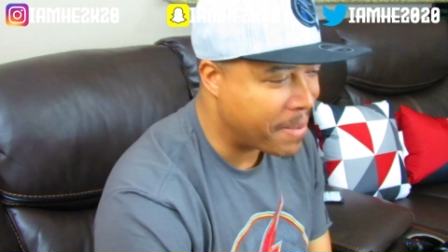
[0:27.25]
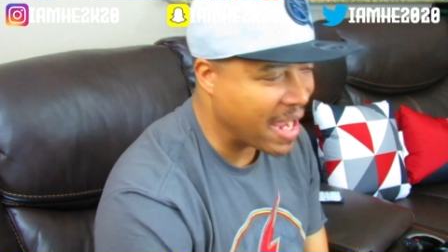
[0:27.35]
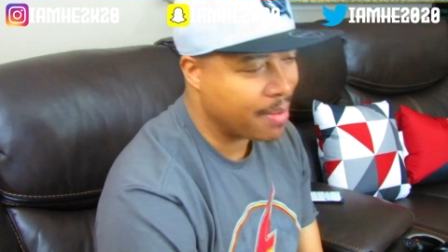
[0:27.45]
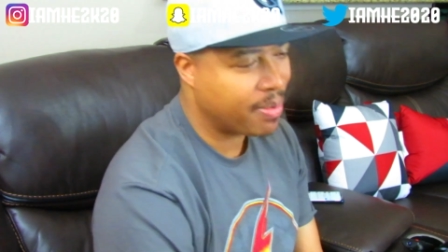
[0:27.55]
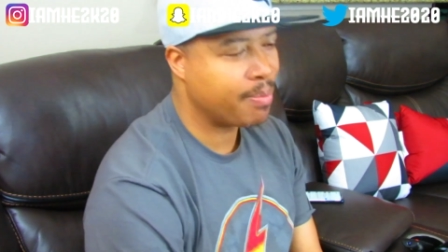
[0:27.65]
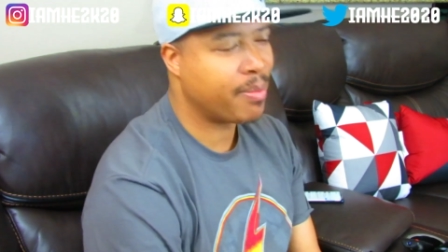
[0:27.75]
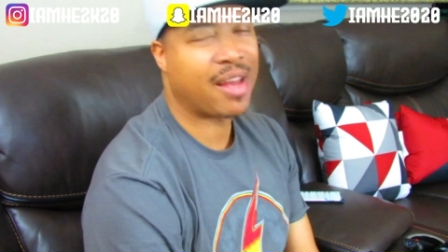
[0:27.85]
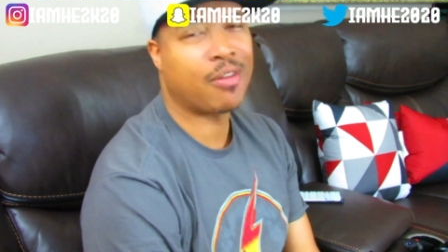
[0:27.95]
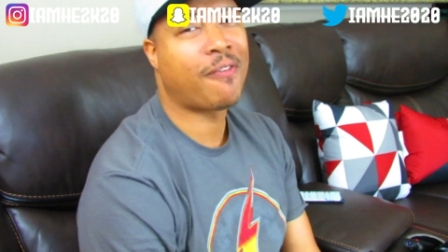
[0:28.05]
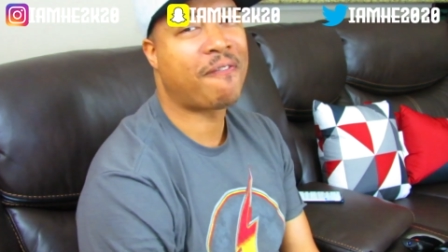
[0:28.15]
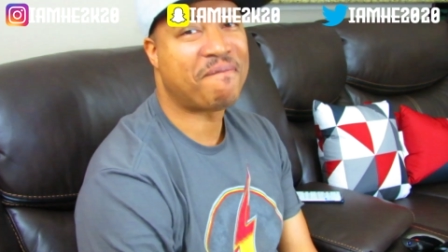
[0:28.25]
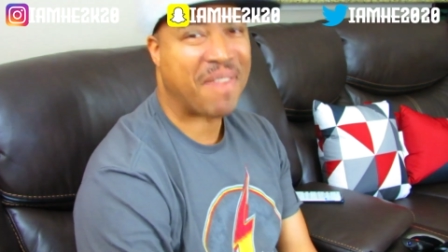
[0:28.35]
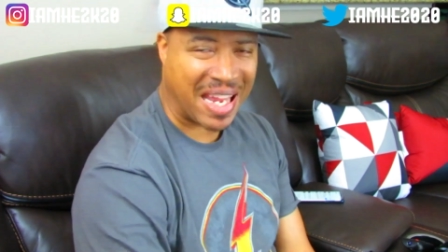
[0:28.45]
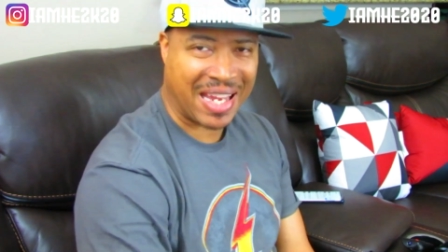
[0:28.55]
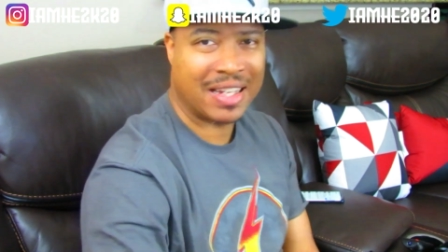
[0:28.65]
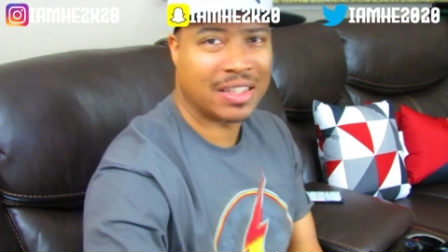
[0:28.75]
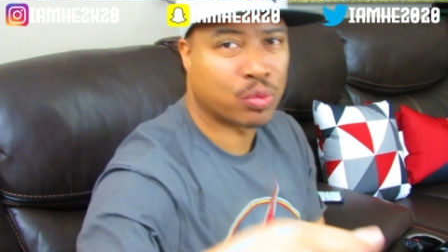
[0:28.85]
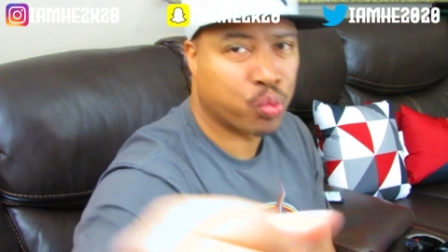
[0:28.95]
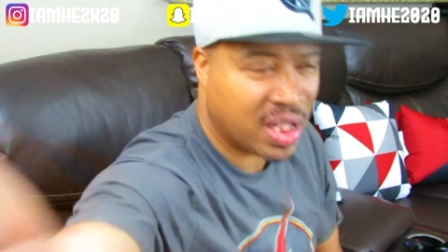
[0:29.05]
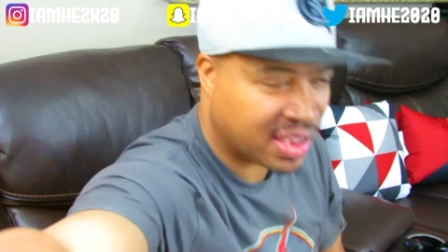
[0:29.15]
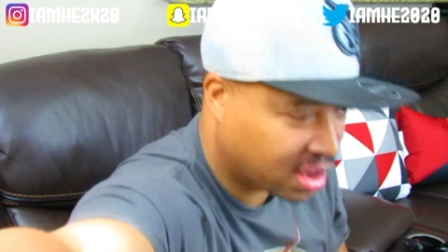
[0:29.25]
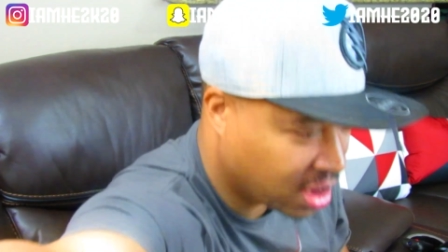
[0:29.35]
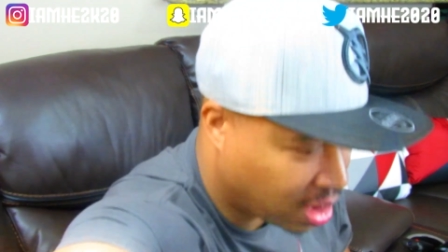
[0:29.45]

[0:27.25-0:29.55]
Babymetal fans, what's